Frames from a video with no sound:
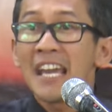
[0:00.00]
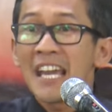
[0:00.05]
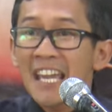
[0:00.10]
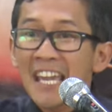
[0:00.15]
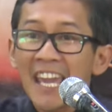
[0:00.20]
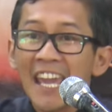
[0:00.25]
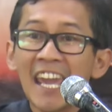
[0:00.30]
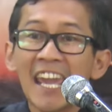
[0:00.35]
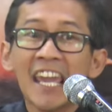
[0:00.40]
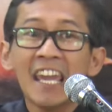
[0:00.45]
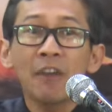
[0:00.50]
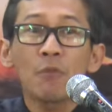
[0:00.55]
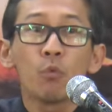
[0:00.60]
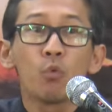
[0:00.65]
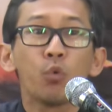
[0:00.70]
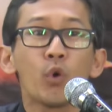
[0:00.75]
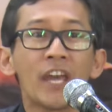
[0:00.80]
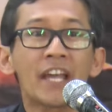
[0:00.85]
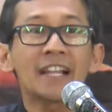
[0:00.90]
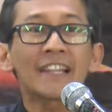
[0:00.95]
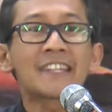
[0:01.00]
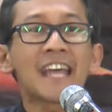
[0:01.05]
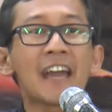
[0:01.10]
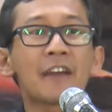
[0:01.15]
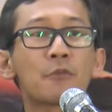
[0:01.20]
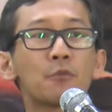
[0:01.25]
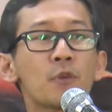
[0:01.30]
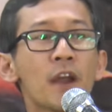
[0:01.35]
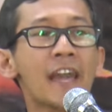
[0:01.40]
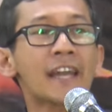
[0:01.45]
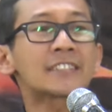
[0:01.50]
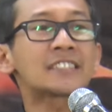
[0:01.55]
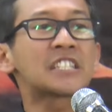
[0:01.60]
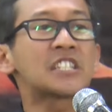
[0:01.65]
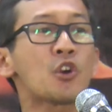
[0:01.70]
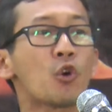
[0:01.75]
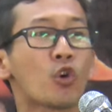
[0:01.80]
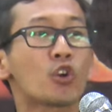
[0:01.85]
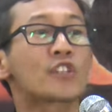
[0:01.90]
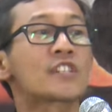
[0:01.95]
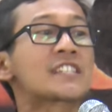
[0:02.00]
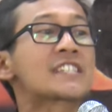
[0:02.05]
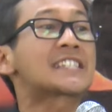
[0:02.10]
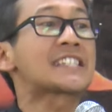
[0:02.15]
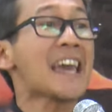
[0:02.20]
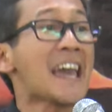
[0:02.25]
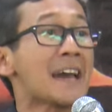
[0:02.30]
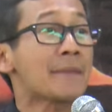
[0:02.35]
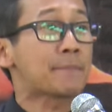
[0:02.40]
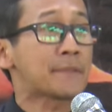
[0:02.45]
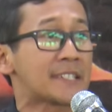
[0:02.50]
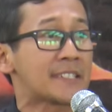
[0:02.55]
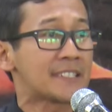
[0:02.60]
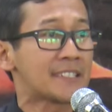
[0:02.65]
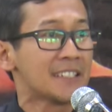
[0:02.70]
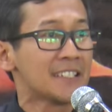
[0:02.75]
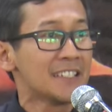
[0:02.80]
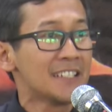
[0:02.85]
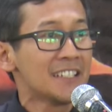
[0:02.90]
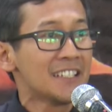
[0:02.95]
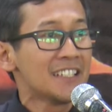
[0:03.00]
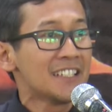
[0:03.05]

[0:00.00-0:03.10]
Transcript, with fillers: He will direct your steps.